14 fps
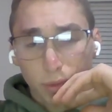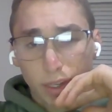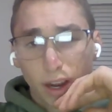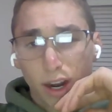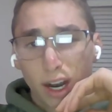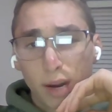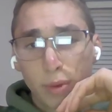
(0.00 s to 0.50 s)

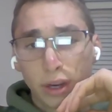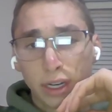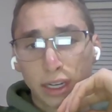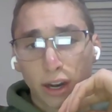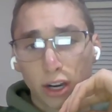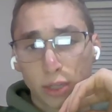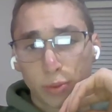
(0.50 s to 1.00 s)
$100 million
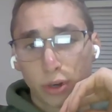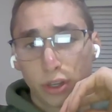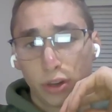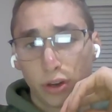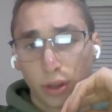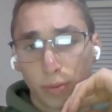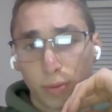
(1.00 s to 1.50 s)
per
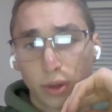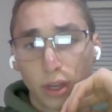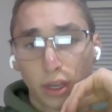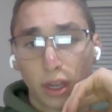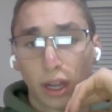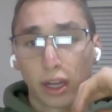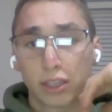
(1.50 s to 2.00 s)
unit.
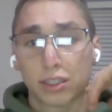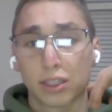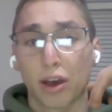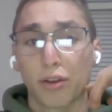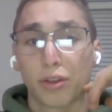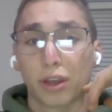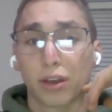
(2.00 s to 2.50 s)
It's
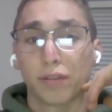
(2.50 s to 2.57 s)
stealth. It can